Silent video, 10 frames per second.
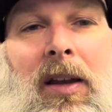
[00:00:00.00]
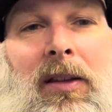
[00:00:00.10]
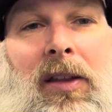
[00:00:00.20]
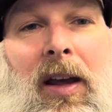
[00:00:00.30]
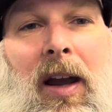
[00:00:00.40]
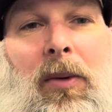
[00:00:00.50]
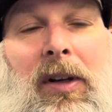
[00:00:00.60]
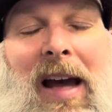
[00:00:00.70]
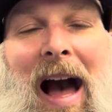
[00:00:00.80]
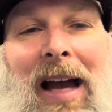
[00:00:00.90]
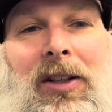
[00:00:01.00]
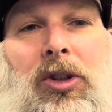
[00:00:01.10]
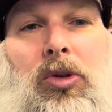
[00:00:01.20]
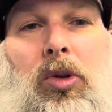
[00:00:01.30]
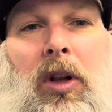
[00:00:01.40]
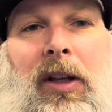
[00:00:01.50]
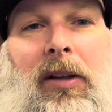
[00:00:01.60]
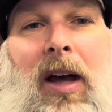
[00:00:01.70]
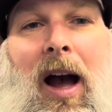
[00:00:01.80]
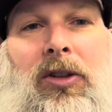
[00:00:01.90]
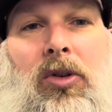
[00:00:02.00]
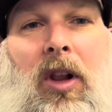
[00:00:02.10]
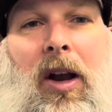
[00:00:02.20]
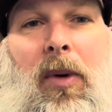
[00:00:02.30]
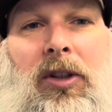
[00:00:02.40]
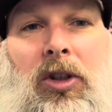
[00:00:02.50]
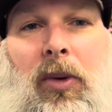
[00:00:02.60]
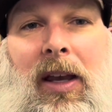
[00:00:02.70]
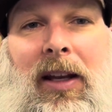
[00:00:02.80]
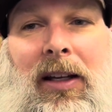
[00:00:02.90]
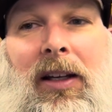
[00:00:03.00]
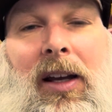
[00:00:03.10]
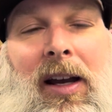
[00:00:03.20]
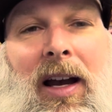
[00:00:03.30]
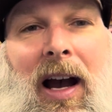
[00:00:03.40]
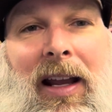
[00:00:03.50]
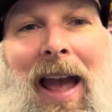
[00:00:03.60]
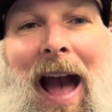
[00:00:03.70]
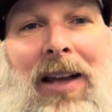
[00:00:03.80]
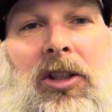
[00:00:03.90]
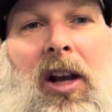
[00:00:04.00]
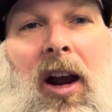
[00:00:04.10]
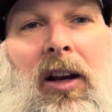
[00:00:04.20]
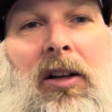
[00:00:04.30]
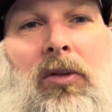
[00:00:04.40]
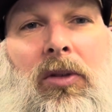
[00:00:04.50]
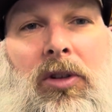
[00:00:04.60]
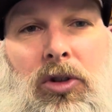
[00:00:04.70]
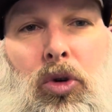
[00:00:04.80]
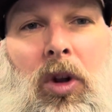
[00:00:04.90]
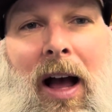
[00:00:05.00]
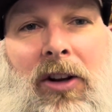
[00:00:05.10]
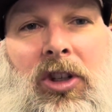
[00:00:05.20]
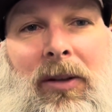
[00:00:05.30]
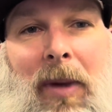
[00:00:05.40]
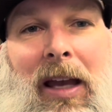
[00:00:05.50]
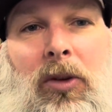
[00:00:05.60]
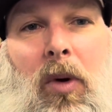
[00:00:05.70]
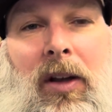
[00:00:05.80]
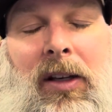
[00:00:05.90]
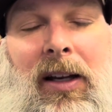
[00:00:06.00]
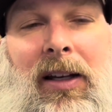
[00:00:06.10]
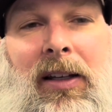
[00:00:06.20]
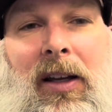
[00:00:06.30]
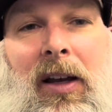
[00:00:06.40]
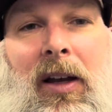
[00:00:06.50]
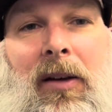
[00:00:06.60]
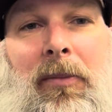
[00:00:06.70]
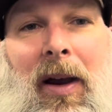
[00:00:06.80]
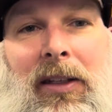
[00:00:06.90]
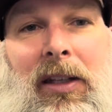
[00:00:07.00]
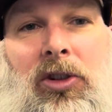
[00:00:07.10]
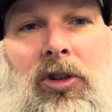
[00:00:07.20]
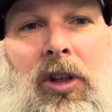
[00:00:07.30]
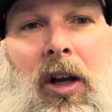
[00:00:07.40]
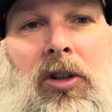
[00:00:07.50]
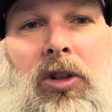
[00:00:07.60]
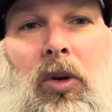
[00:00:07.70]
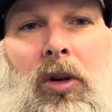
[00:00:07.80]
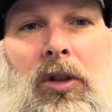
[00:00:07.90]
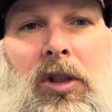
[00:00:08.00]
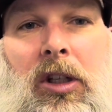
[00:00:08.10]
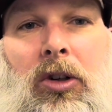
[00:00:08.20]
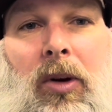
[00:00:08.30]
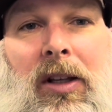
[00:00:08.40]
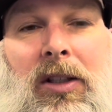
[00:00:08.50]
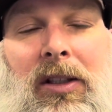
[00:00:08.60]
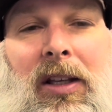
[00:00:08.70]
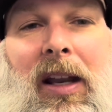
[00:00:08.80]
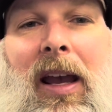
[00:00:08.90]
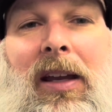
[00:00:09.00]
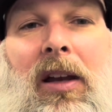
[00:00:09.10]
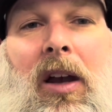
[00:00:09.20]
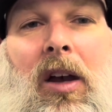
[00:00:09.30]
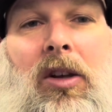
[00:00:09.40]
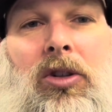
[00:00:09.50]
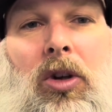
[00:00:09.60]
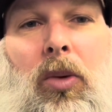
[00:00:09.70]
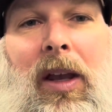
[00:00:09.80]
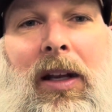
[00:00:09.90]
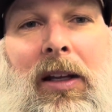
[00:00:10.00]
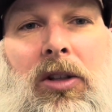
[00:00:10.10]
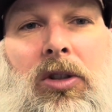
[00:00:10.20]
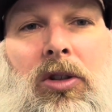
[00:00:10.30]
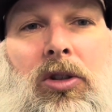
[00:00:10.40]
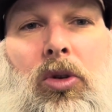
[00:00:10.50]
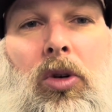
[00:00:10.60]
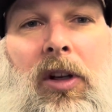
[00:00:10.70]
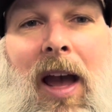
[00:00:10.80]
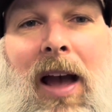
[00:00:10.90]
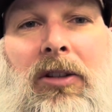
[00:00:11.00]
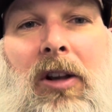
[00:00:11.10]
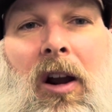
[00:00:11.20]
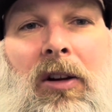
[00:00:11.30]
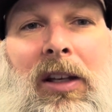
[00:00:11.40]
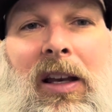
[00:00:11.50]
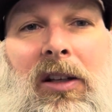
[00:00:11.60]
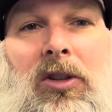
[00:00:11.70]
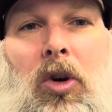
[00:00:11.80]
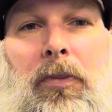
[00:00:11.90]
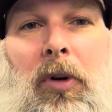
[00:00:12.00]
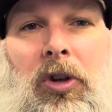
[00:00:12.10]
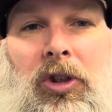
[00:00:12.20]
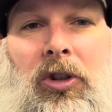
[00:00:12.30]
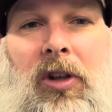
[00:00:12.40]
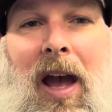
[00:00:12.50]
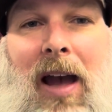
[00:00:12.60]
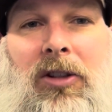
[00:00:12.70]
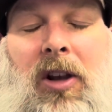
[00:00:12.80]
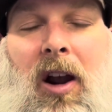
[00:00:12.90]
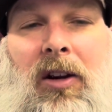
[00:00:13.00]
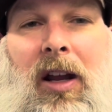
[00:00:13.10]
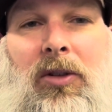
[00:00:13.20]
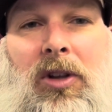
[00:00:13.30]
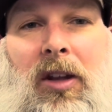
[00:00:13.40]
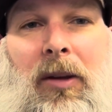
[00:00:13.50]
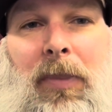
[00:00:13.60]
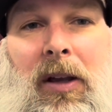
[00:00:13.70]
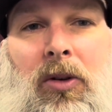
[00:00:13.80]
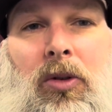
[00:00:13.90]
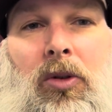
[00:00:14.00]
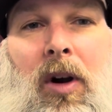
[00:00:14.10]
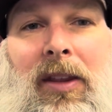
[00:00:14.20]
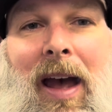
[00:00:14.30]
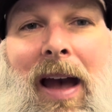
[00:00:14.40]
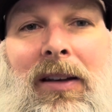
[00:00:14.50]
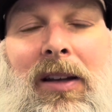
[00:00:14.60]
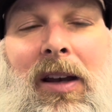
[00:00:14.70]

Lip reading: Then I went to high school. In the high school I went to, we had a cast car. The school actually made one. My teacher, Doug Stewart, still racing today. So we had a school cast car, and he had his own personal cast car, and I was on the pit crew on that.